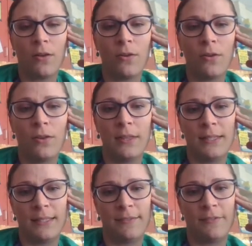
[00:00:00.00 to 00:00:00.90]
all
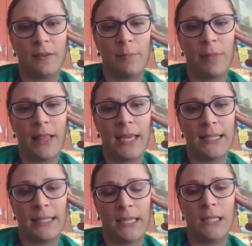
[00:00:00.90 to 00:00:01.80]
these different
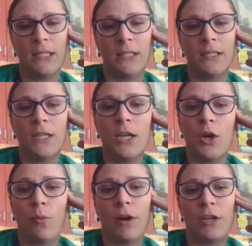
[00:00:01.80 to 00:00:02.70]
places
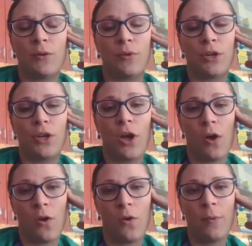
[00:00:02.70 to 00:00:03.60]
where you could
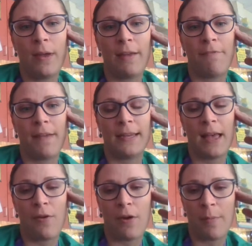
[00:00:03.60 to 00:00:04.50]
go and find
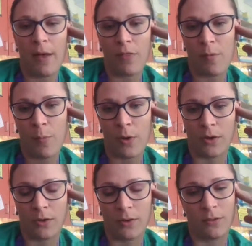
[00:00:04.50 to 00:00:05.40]
out about the
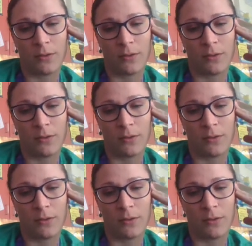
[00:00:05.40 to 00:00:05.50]
book.